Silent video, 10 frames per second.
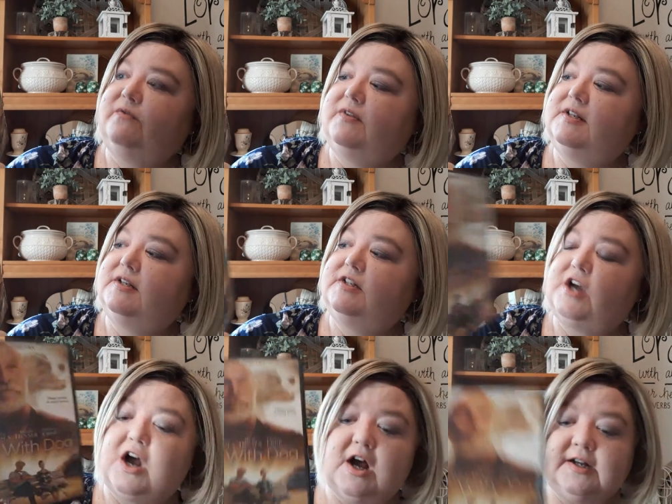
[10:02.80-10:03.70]
with
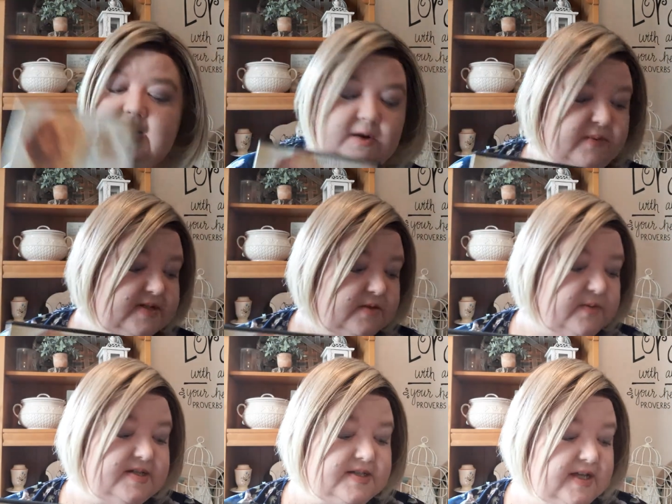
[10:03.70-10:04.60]
Dog. Now, we did
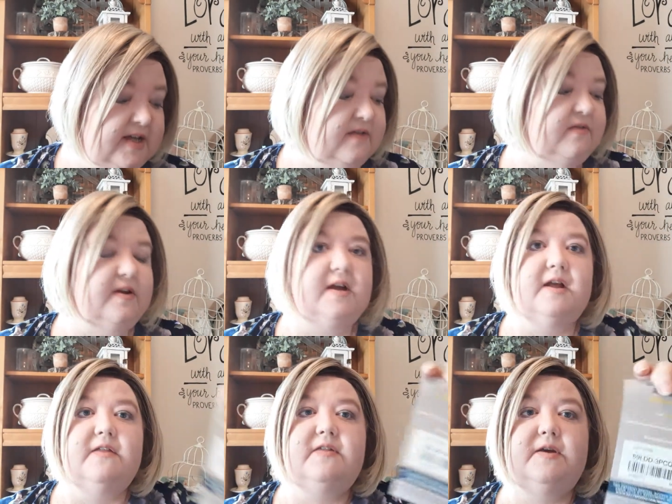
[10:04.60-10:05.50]
receive
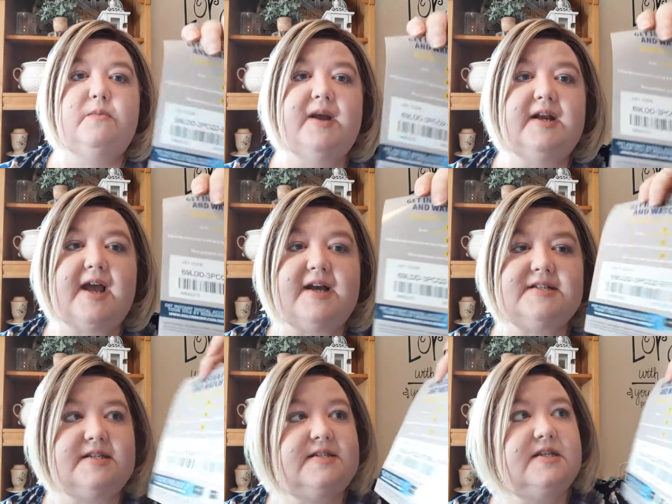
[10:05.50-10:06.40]
the way to
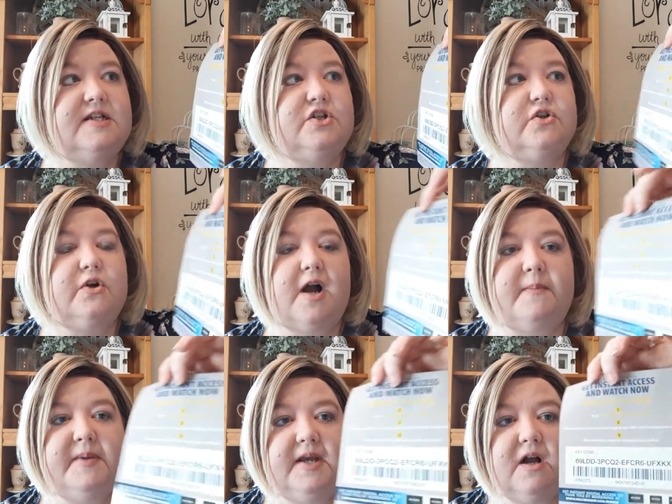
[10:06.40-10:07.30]
access the digital copy.